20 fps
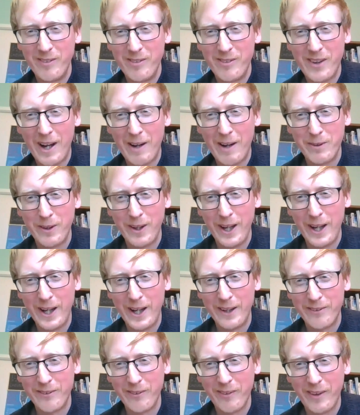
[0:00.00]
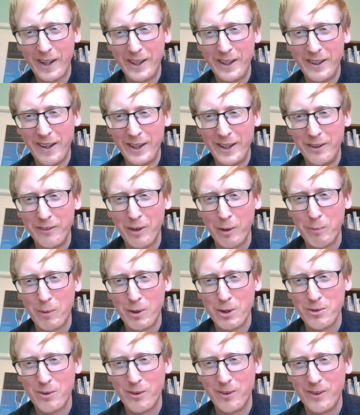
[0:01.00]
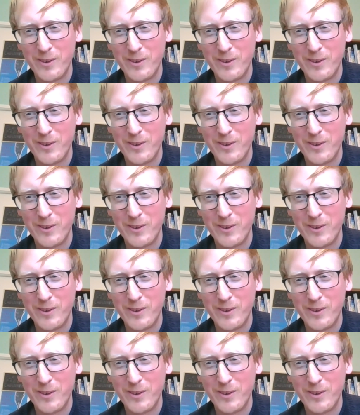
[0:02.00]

to have you here. So thank thank you so much. Nice to